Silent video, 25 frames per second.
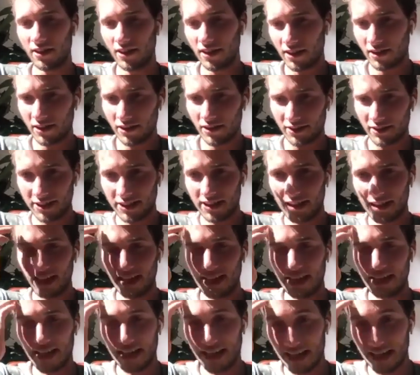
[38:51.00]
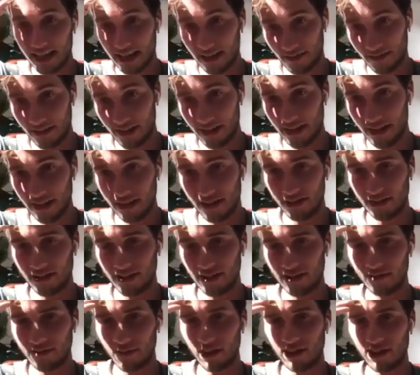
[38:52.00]
accuracy in their videos
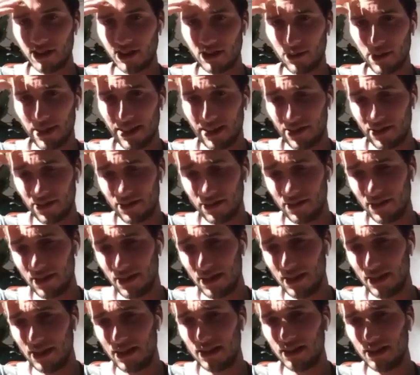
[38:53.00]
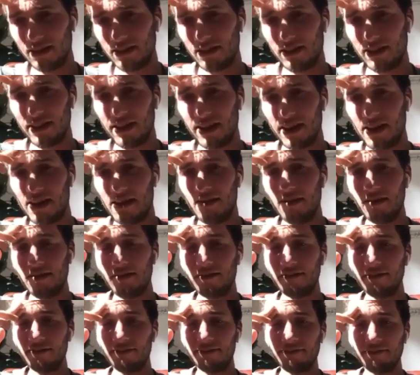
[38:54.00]
as much as we do. So then
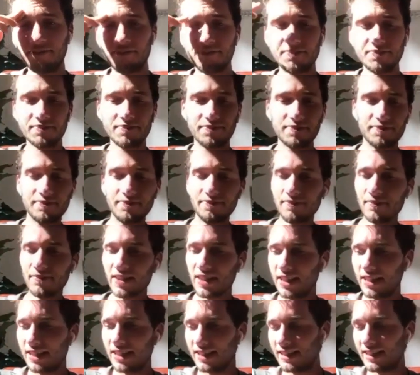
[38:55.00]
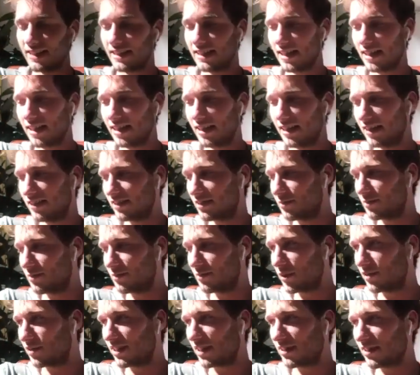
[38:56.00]
this is a
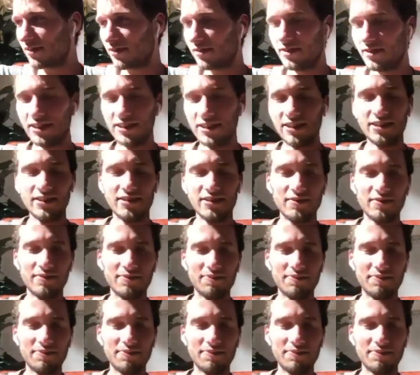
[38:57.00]
small sacrifice.